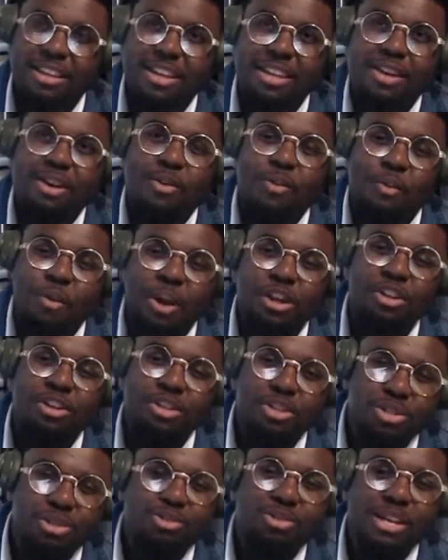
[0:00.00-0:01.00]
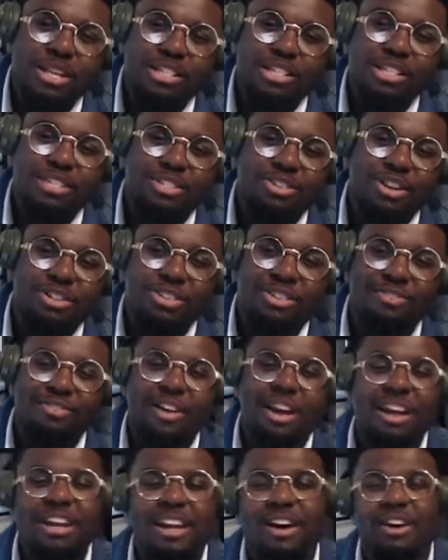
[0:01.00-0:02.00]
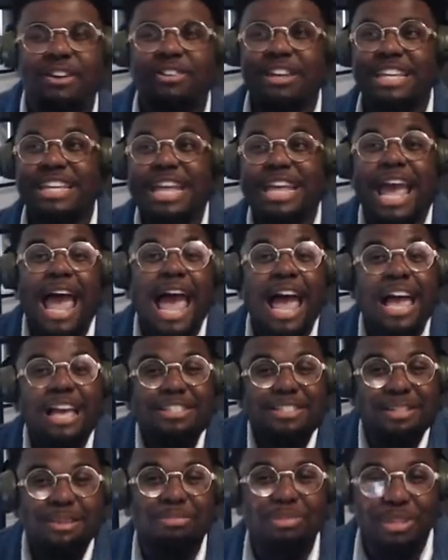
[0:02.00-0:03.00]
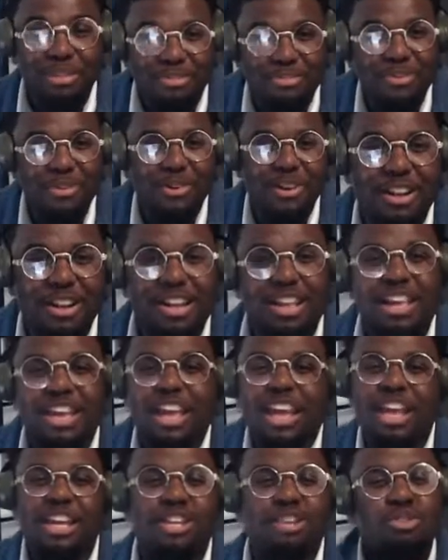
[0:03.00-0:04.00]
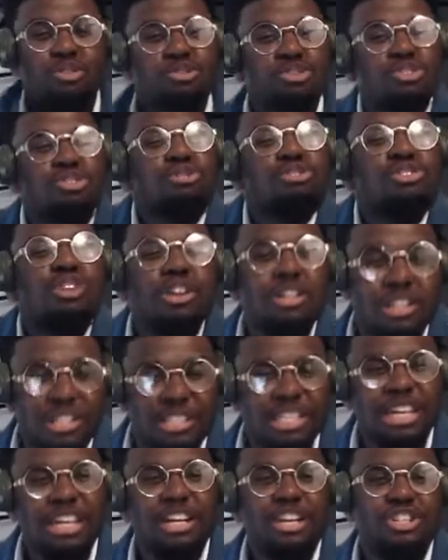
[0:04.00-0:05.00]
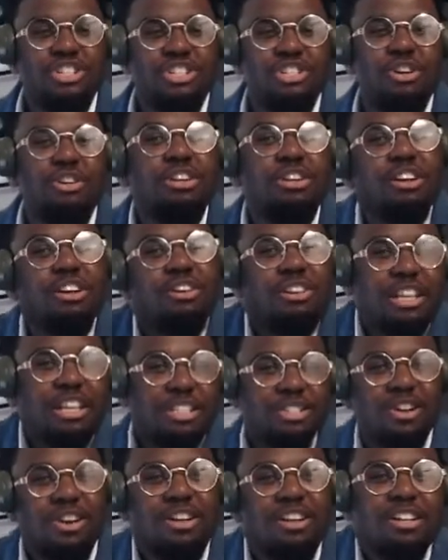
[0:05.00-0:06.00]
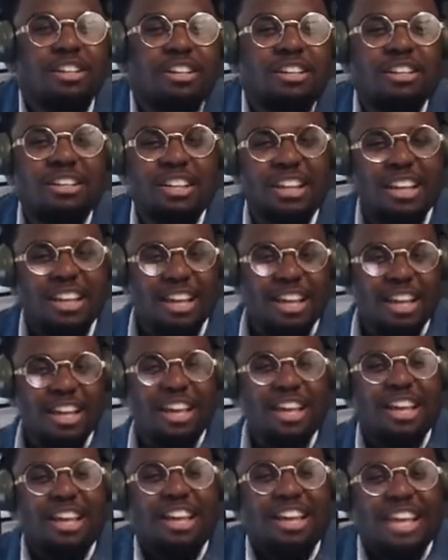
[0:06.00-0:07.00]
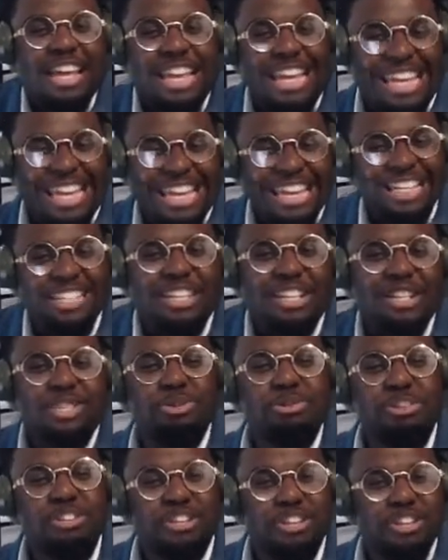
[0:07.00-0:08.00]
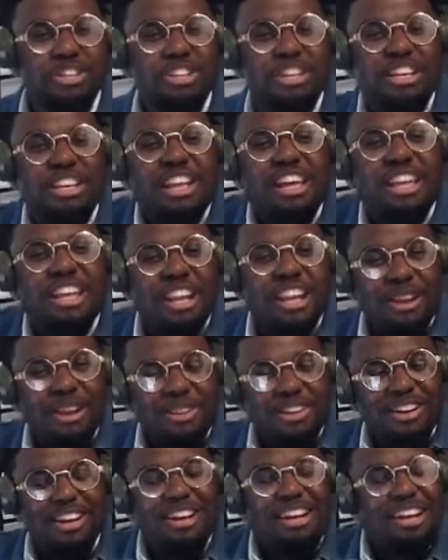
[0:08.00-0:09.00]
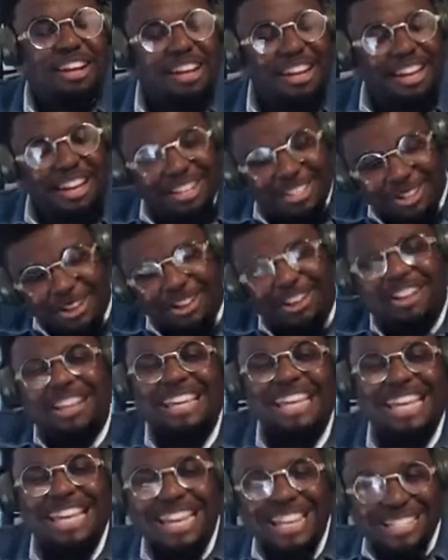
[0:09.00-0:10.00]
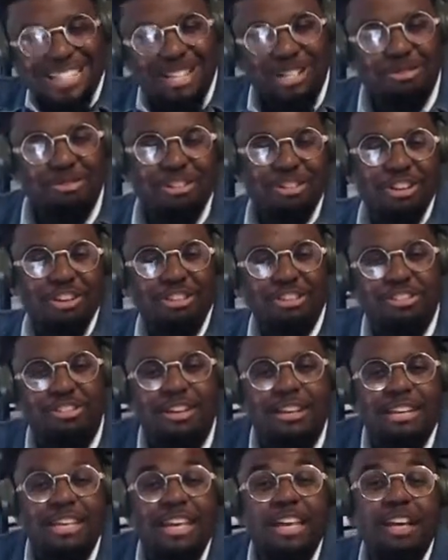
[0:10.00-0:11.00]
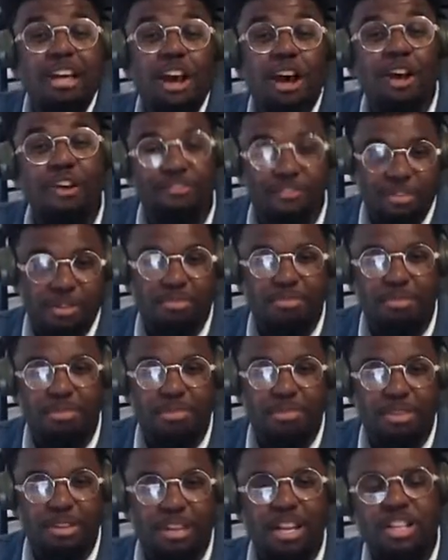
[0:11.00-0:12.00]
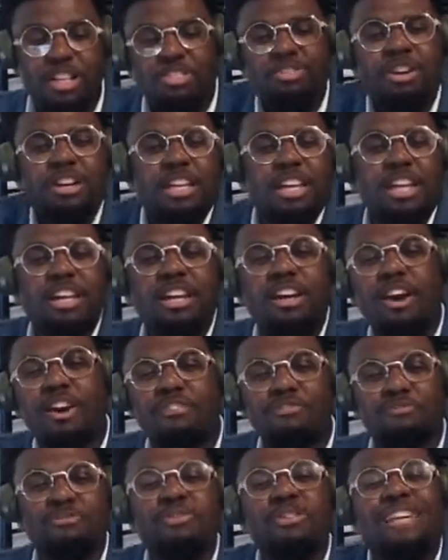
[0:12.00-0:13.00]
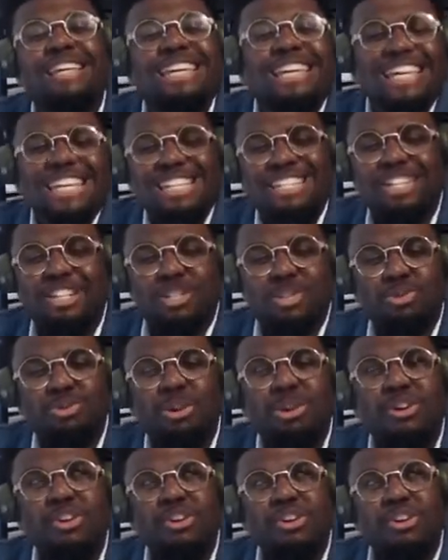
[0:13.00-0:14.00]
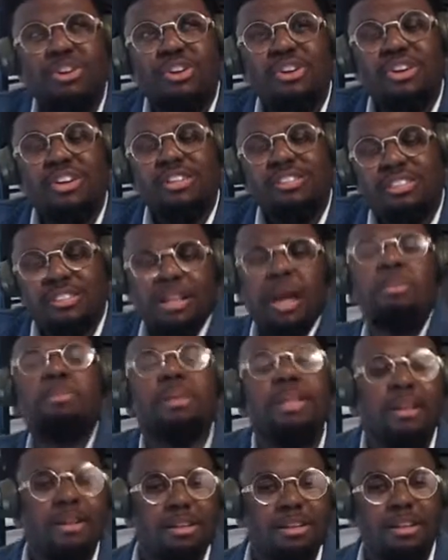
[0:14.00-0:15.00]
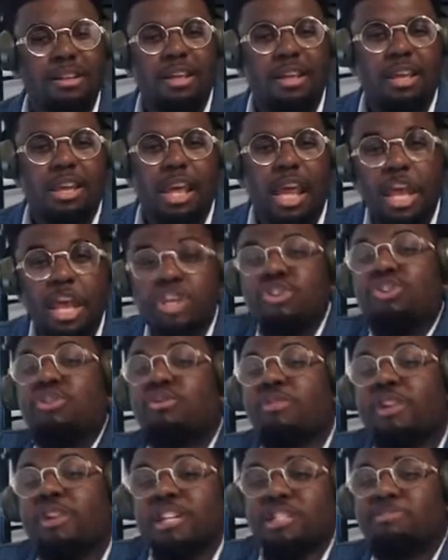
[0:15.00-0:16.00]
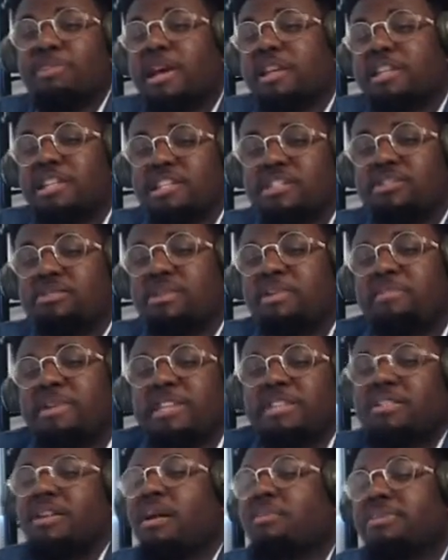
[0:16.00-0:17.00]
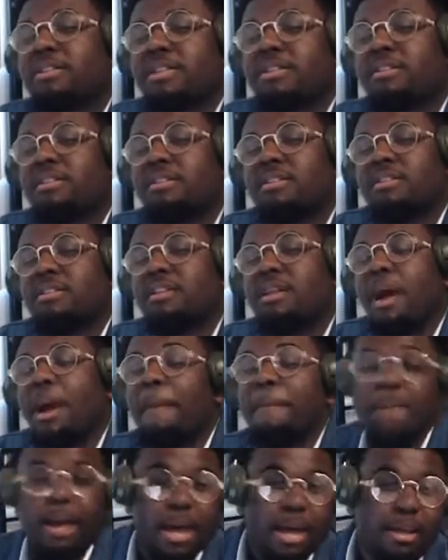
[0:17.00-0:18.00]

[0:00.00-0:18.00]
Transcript: one of the twins, he starts to find out he has something for, and you'll you'll start to see it in the show. You know, they start to ease into each other. And they they they start to ease into each other and start to get comfortable. They start to get comfortable and ease into a something, and you don't expect these two to be something, but